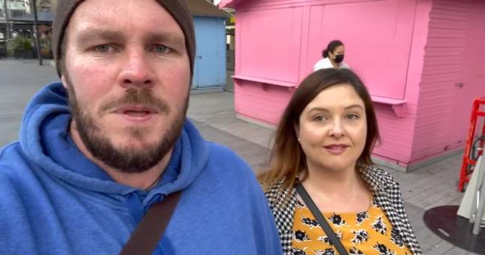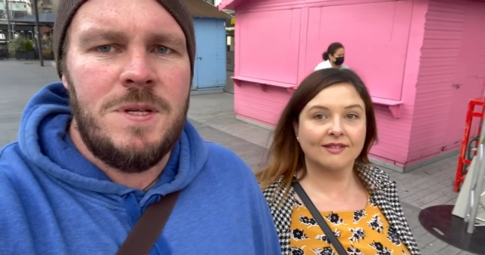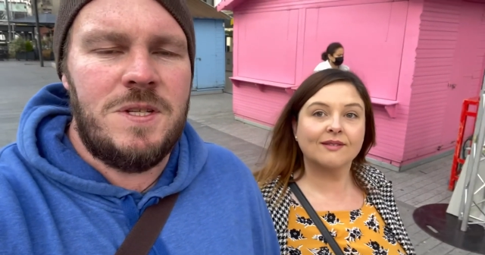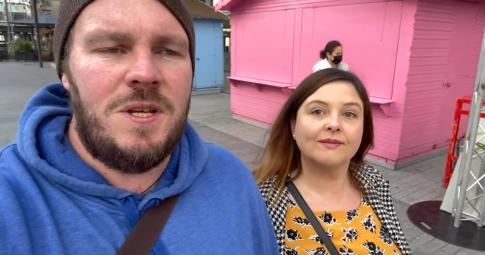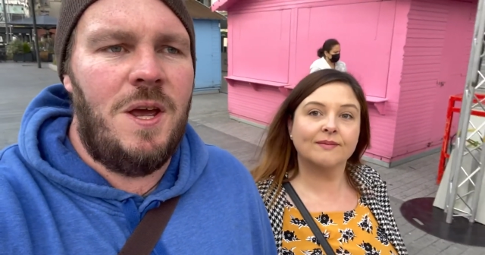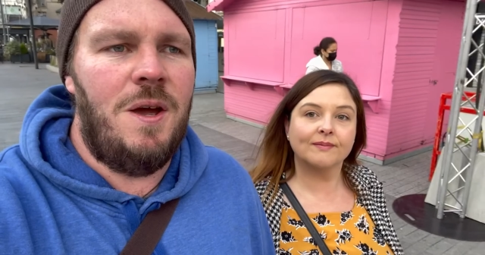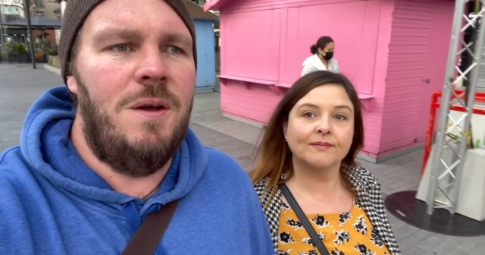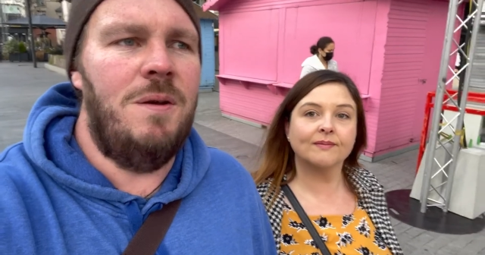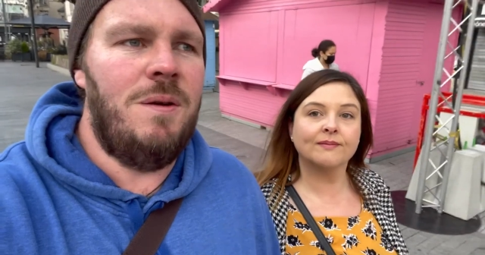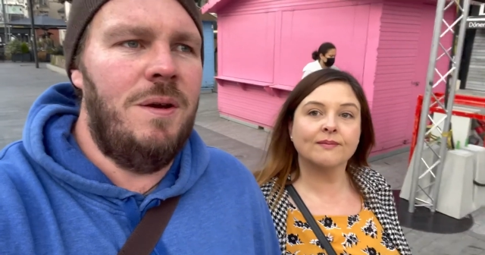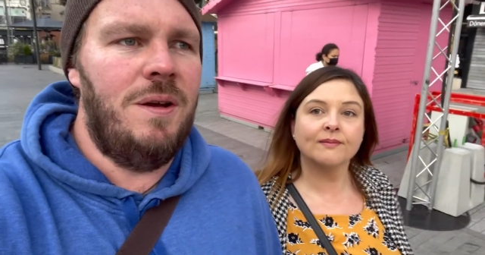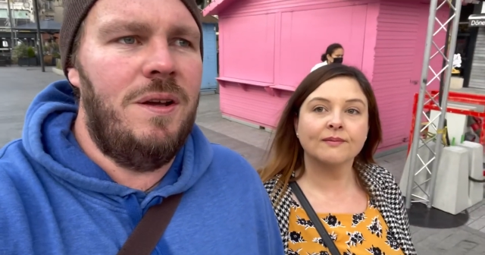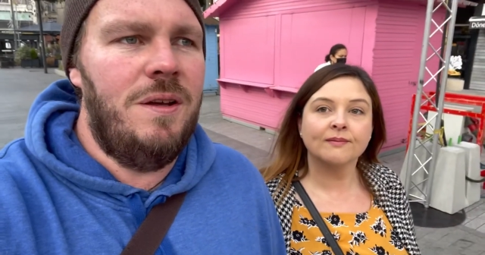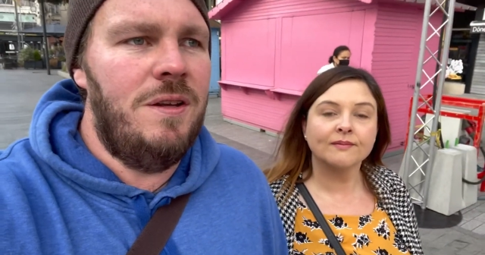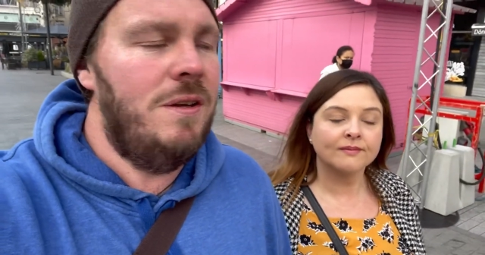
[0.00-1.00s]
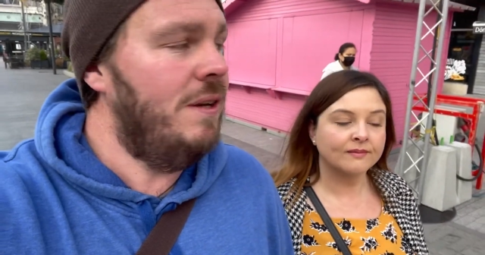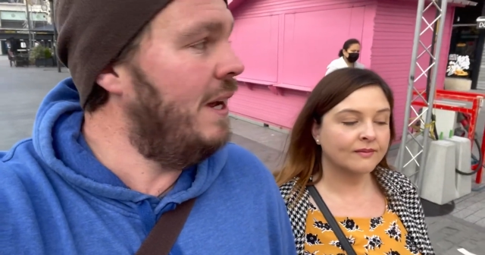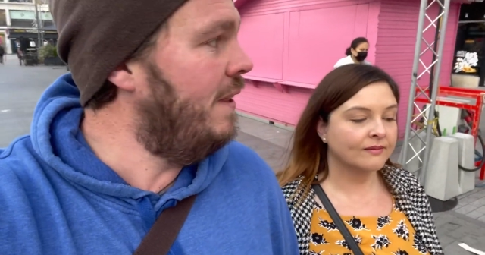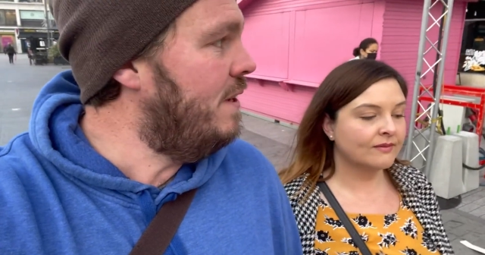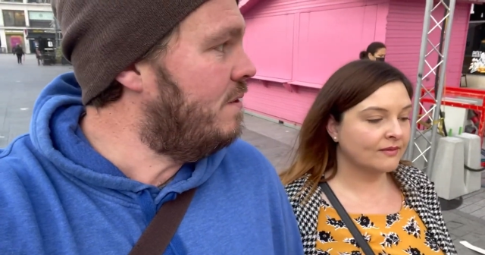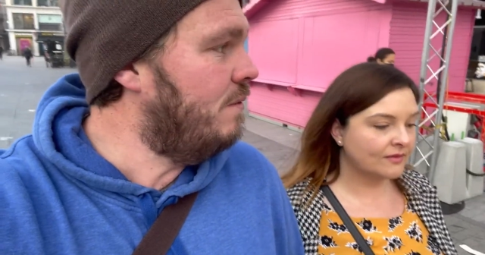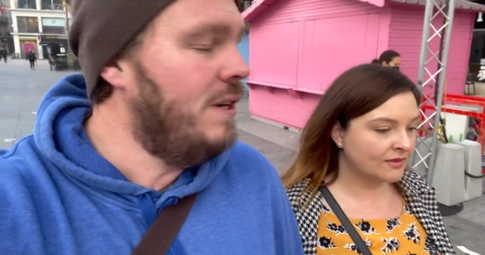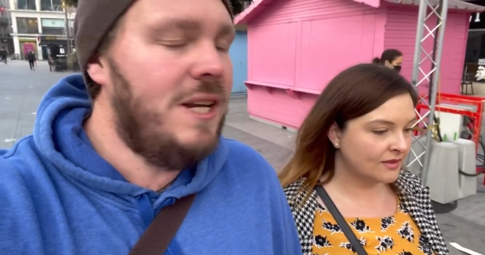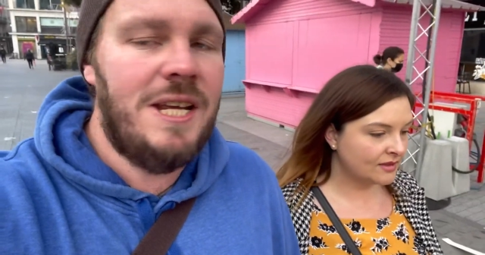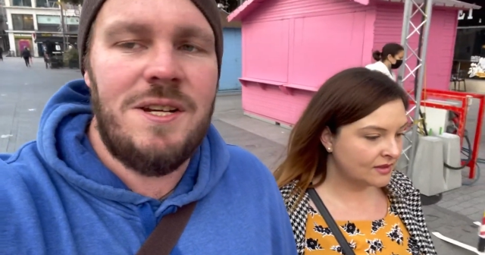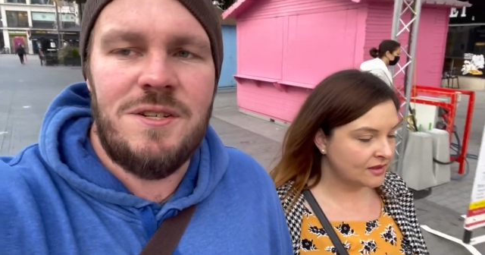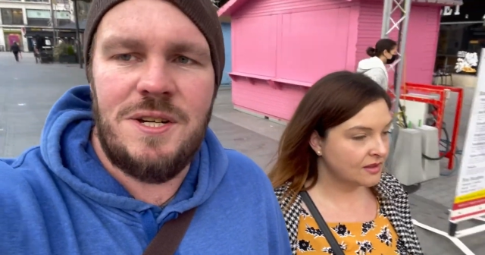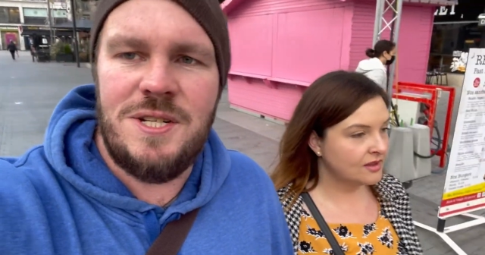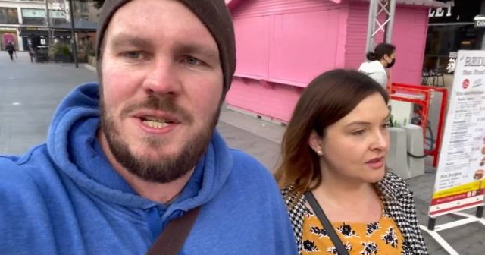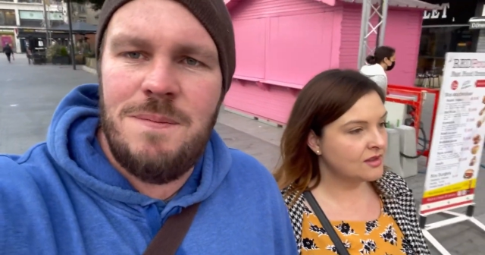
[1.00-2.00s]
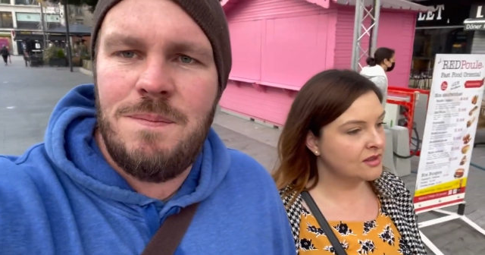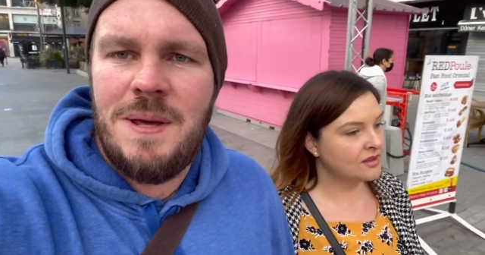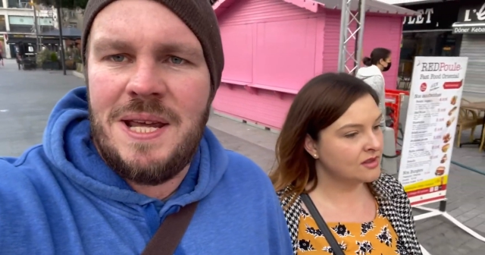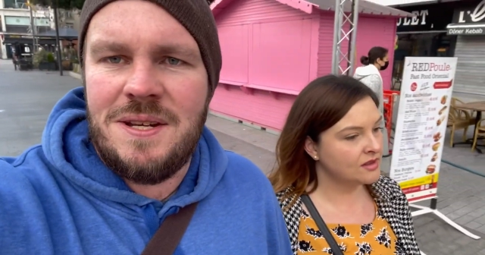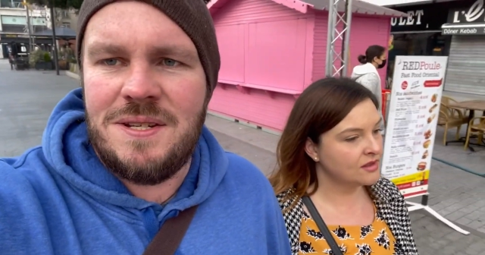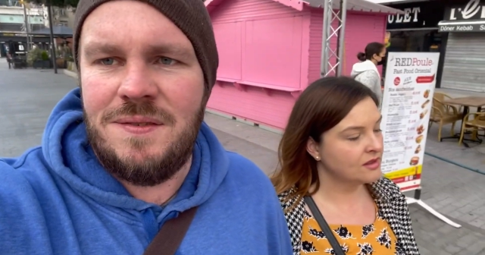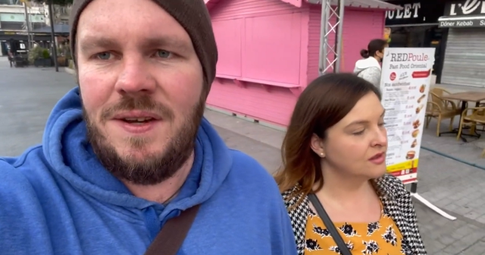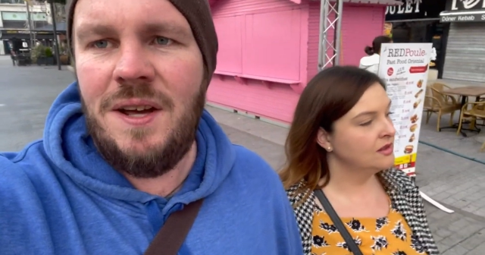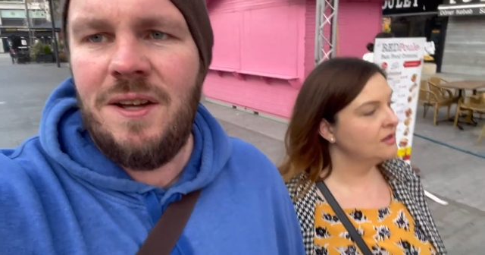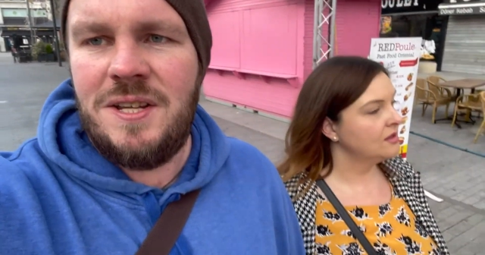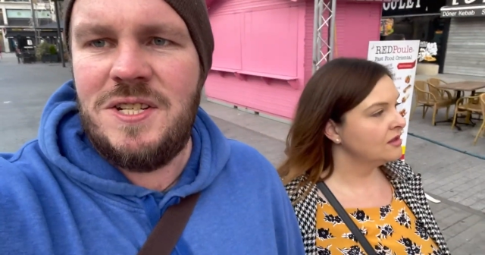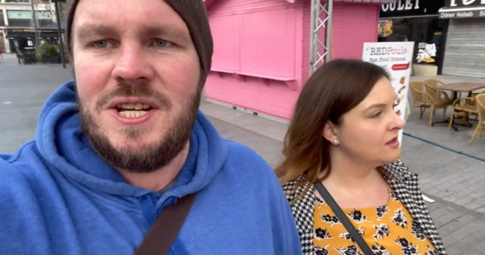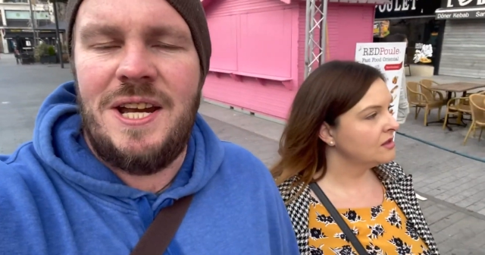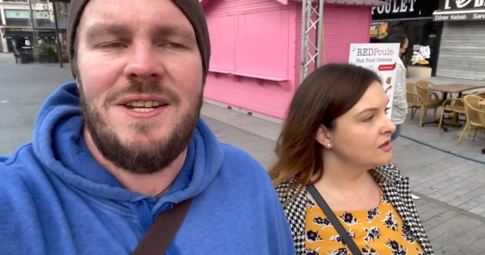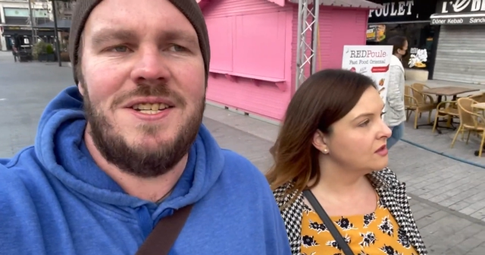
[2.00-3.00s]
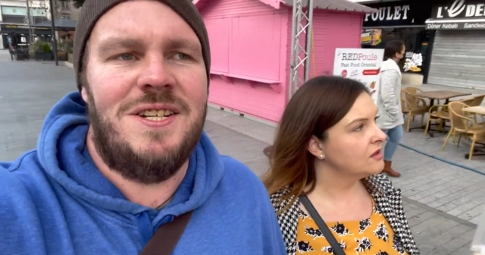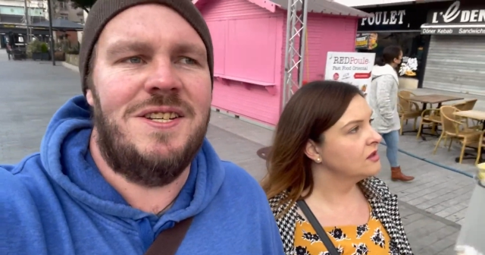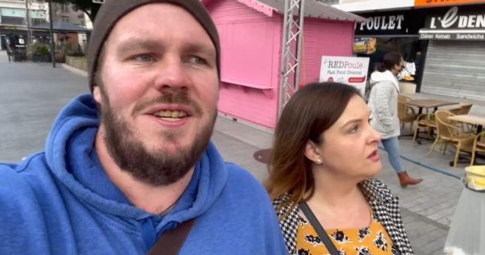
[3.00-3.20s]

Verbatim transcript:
Speaker 1: So you get this really interesting mix of architecture.